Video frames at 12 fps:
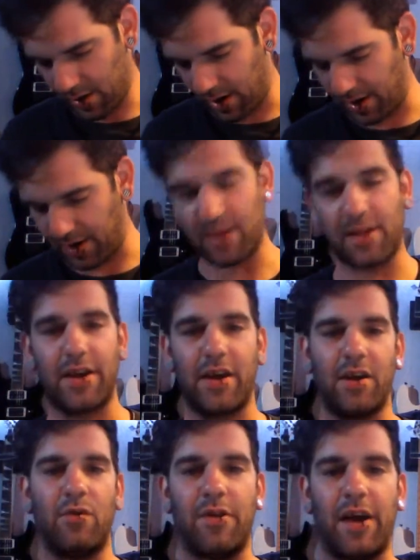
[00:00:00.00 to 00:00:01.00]
And this
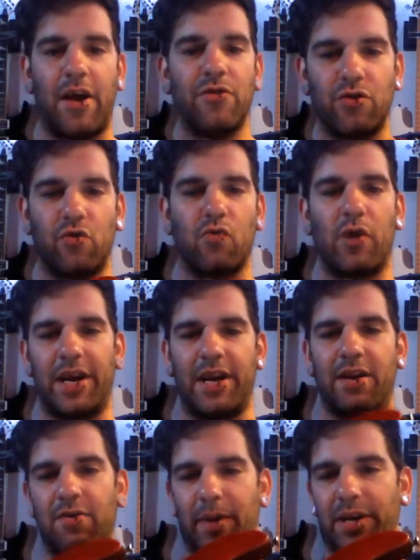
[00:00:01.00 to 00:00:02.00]
thing sounds great.
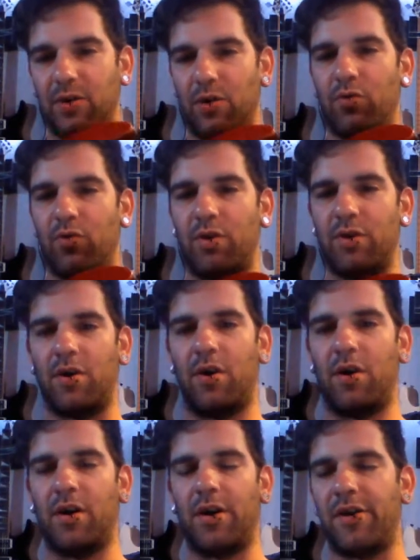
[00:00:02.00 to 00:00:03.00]
It's my go-to
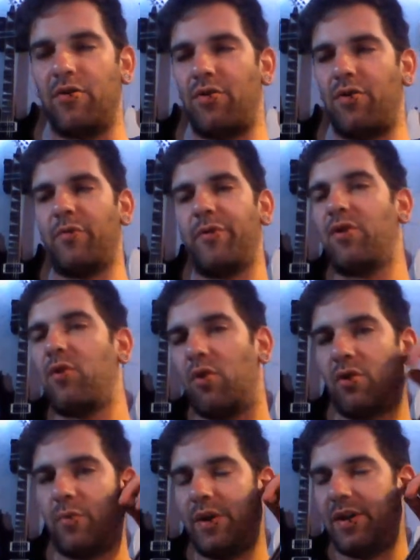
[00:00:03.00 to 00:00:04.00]
guitar. I usually
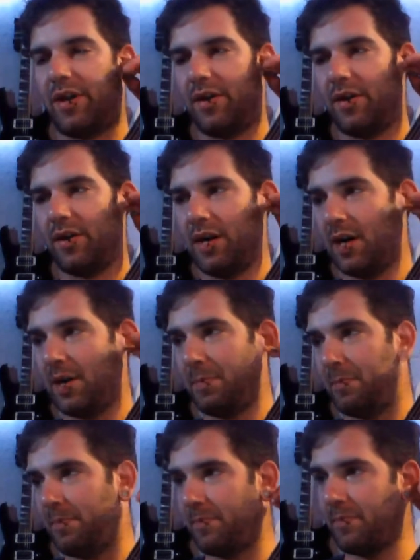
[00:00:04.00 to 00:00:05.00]
record with it.
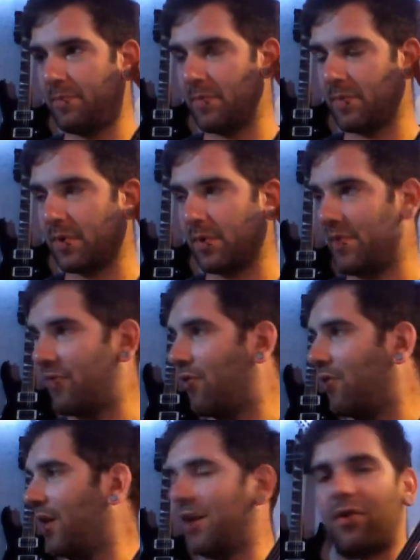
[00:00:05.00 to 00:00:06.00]

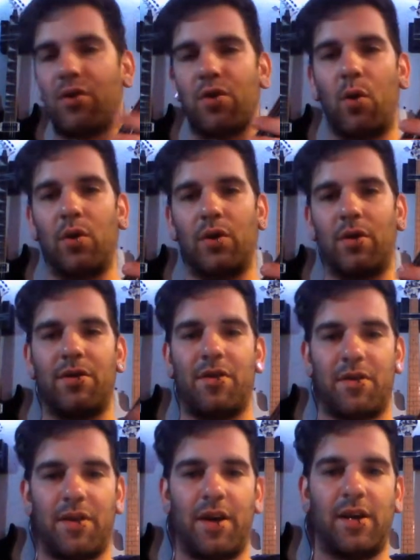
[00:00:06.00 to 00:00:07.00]
Before I got the Solars,
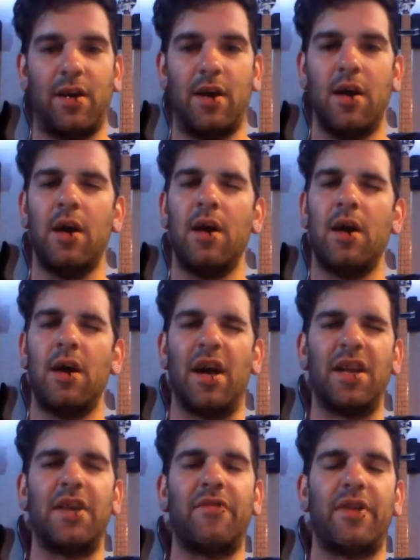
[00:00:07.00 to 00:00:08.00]
it's like,
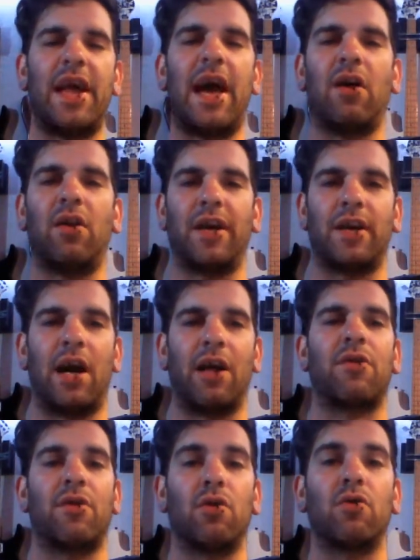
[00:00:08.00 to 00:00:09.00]
and even now, like I'll
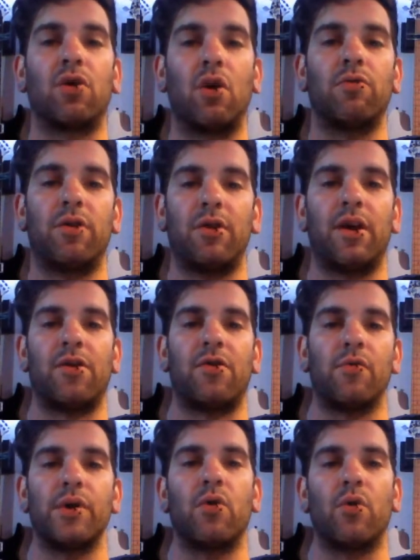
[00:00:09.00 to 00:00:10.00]
still go to this to
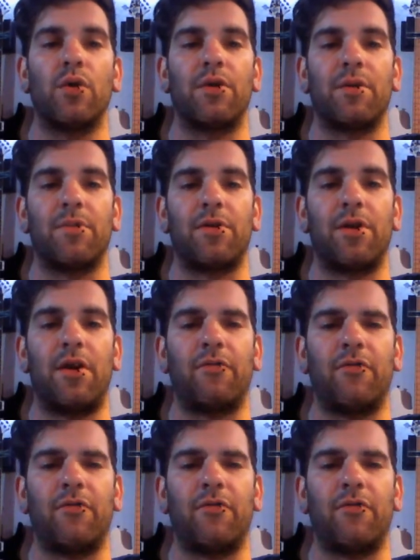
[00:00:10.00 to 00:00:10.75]
record some stuff.